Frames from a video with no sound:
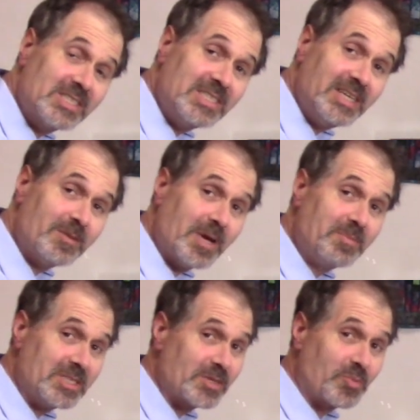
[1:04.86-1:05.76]
did, it
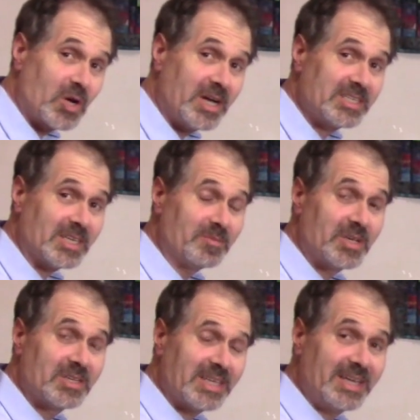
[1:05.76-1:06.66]
might be surprising
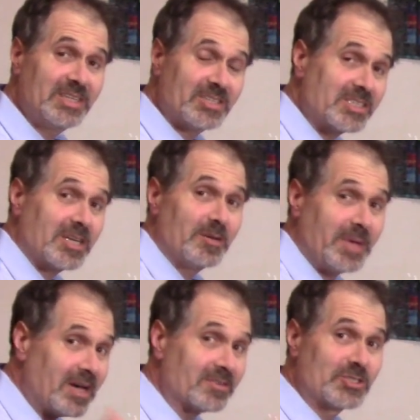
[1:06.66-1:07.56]
because I didn't just come
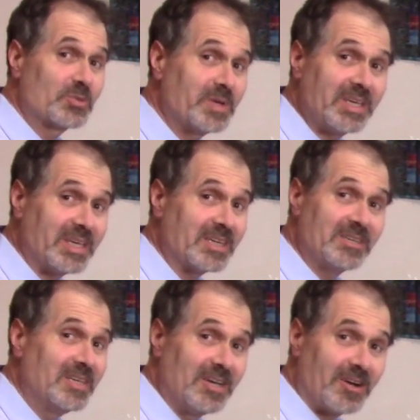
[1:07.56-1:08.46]
out
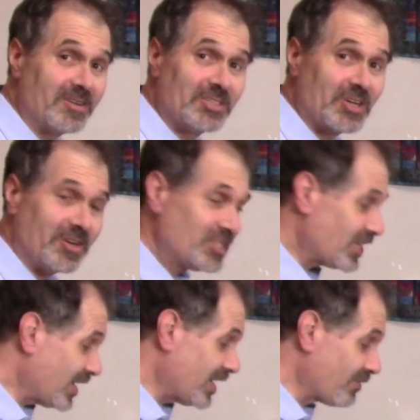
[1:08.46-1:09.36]
swinging, hard
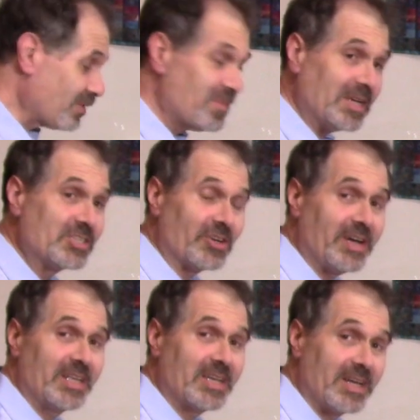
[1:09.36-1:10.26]
charging on every measure. I
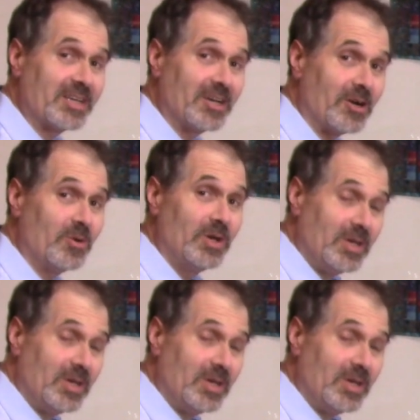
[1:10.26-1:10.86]
didn't kind of go.